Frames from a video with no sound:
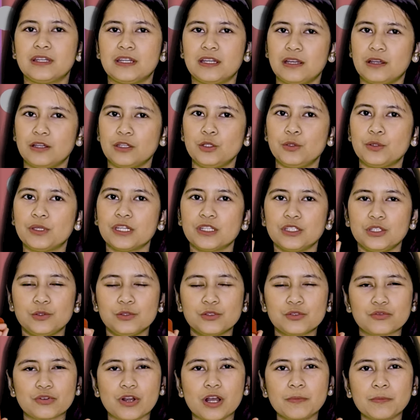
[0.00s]
You can use
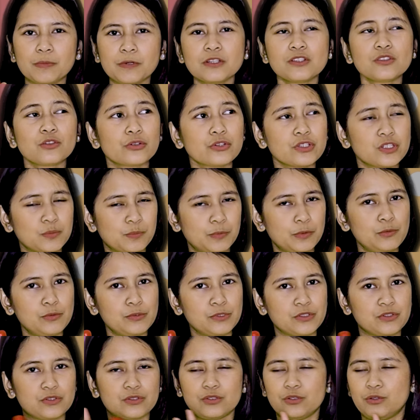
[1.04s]
droppers or
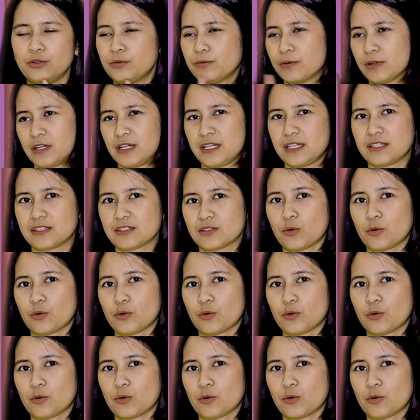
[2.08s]
spoons, no worries,